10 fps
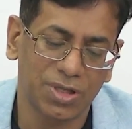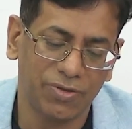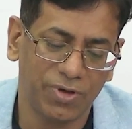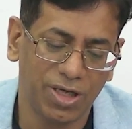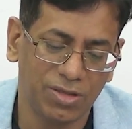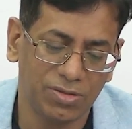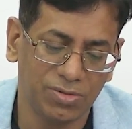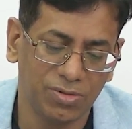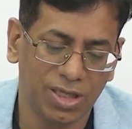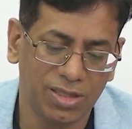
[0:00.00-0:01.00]
if I
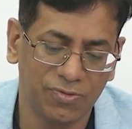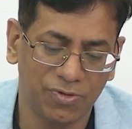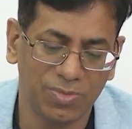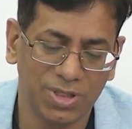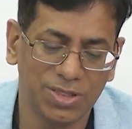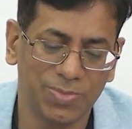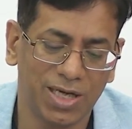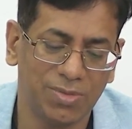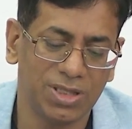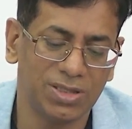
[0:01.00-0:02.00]
look at it from this
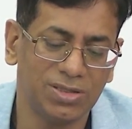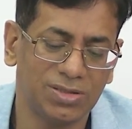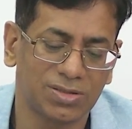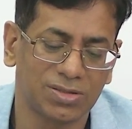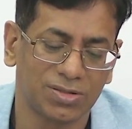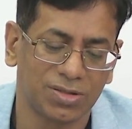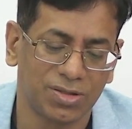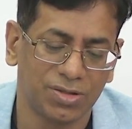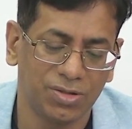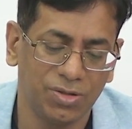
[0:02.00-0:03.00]
parameter,
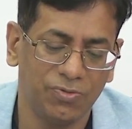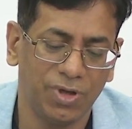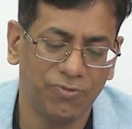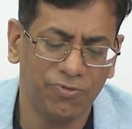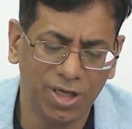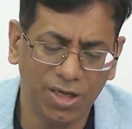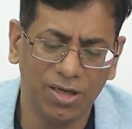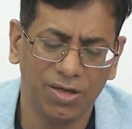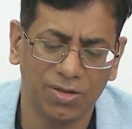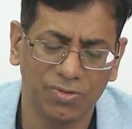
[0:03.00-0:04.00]
you were
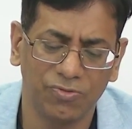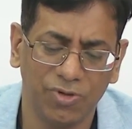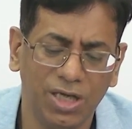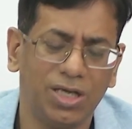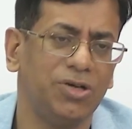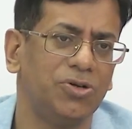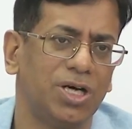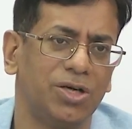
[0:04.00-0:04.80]
very weak in your